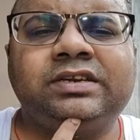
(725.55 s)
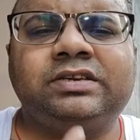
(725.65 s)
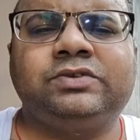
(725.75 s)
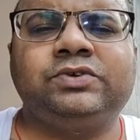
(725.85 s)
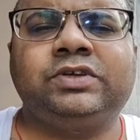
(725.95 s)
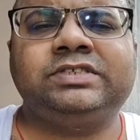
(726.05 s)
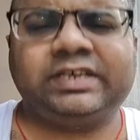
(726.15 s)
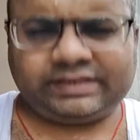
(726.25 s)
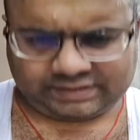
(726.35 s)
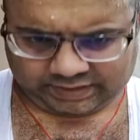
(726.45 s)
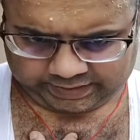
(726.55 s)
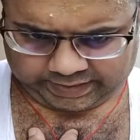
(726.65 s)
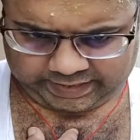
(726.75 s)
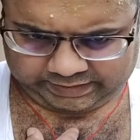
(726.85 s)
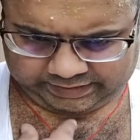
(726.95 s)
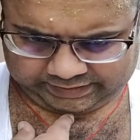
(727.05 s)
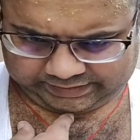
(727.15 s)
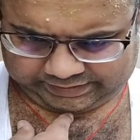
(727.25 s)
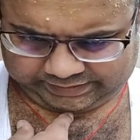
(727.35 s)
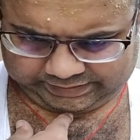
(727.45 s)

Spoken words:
to your chest like this.